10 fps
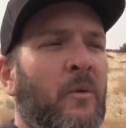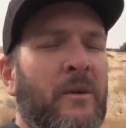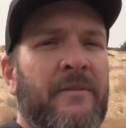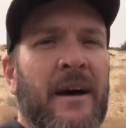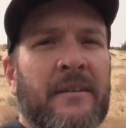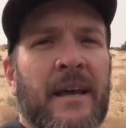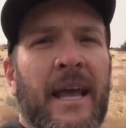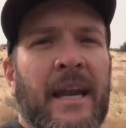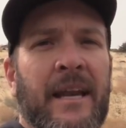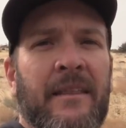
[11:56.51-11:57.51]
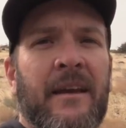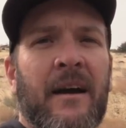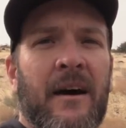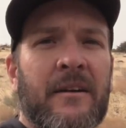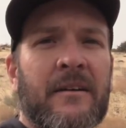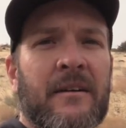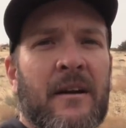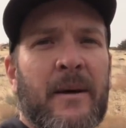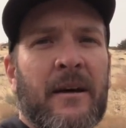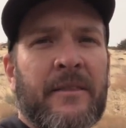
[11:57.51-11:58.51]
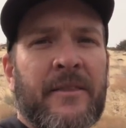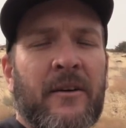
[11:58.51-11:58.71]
We found that anything under about